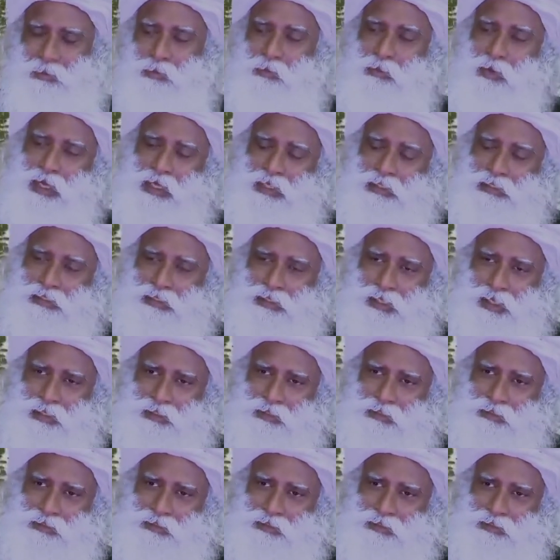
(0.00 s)
Why is that?
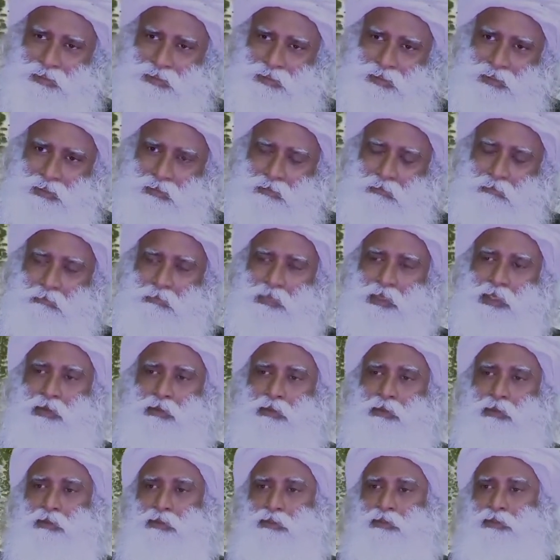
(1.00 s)

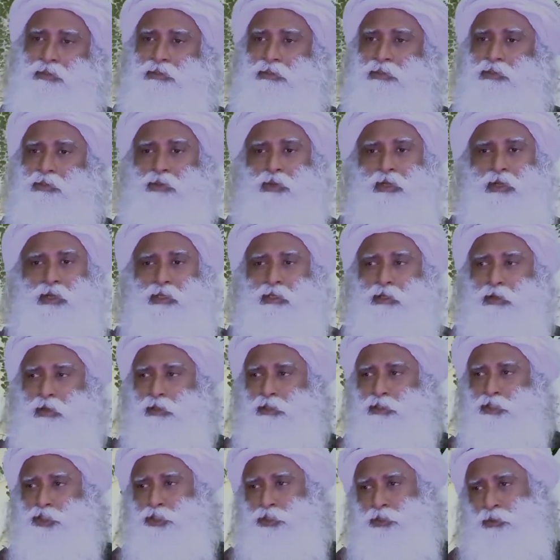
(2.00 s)
Because you are
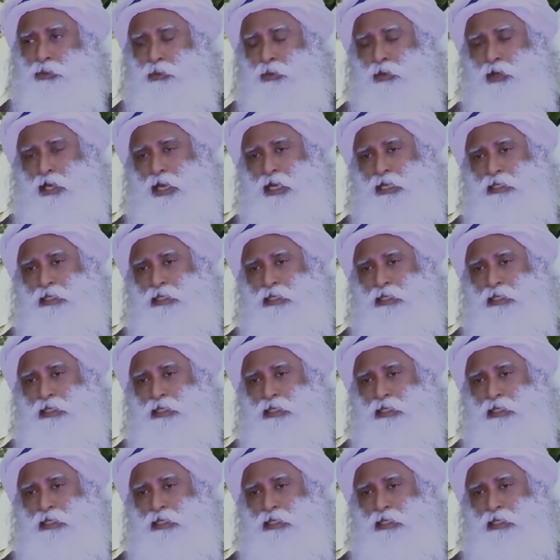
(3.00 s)
not so